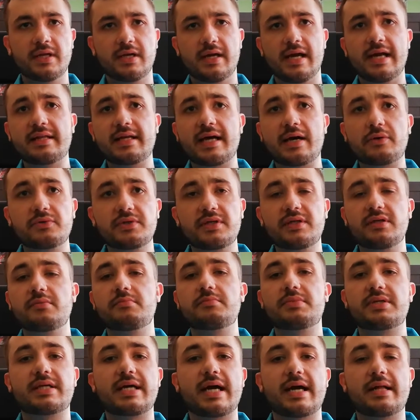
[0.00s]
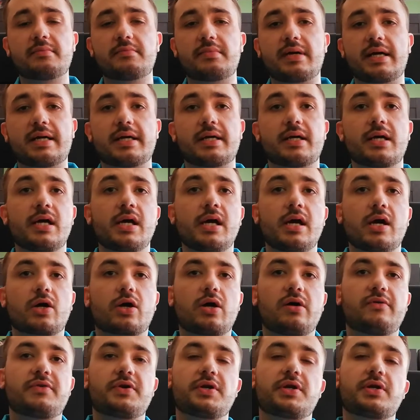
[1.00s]
and how Dylan began by
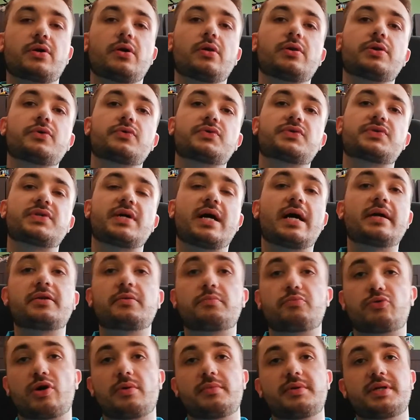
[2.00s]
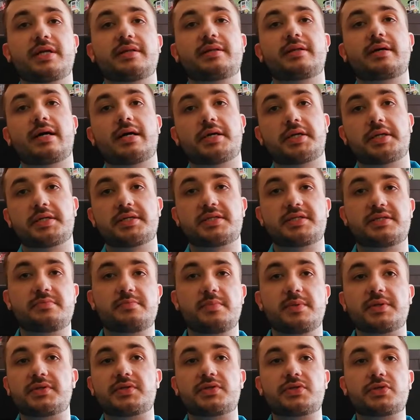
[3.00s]
covering all those other prominent artists,
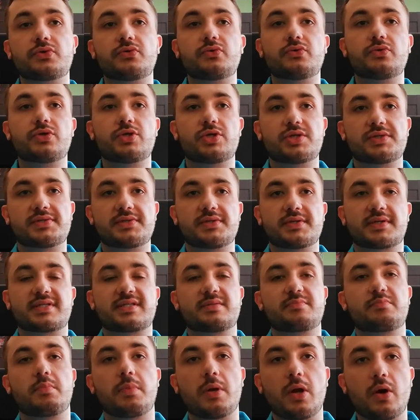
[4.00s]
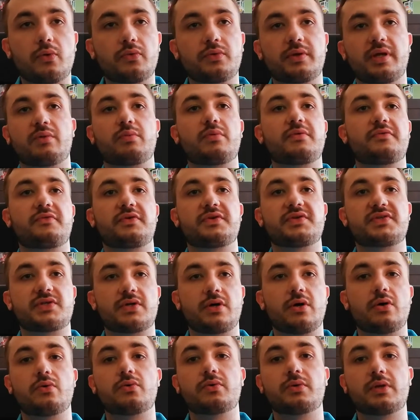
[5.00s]
but soon just exploded with
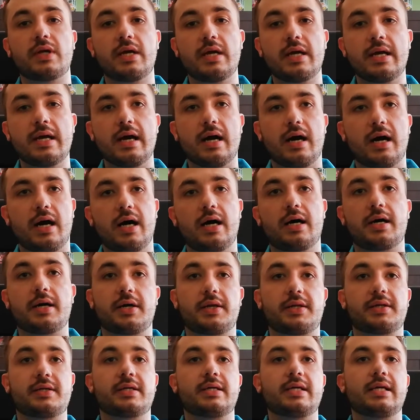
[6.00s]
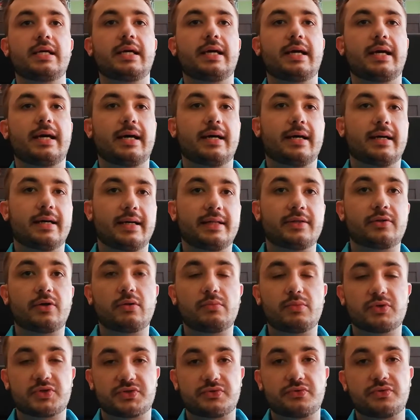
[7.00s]
his own art, and
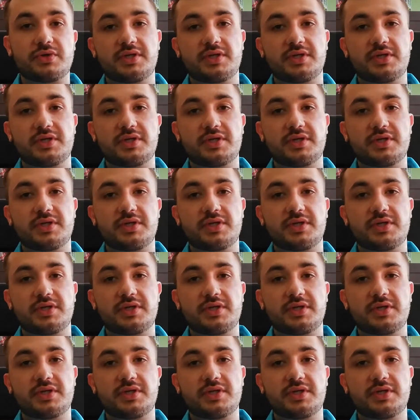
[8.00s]
almost